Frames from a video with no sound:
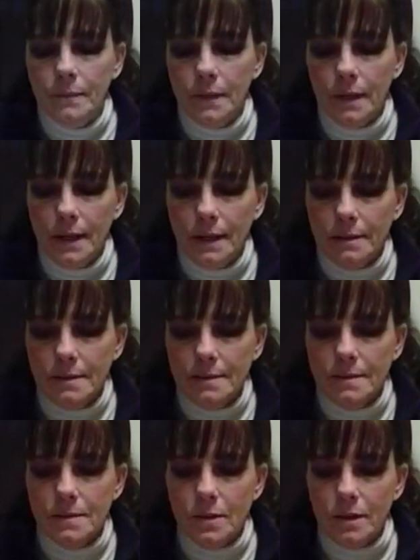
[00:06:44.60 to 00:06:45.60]

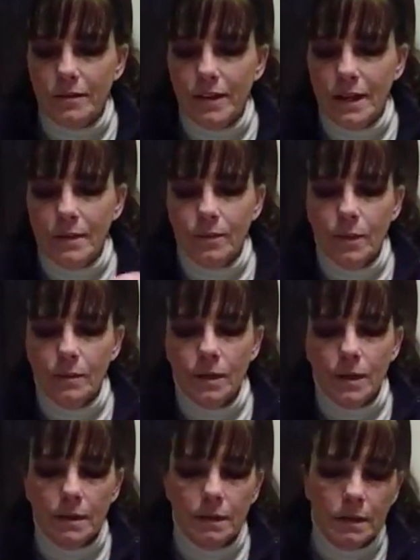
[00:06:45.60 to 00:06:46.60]
It's sort of funny when
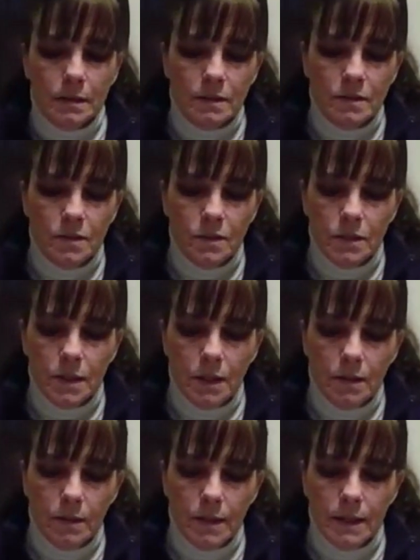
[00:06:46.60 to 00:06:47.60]
we're in the
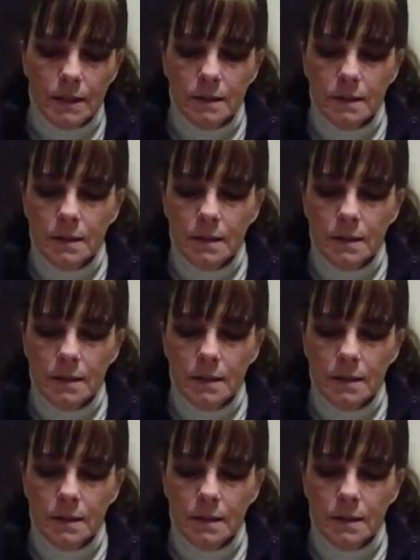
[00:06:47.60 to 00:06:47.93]
studio and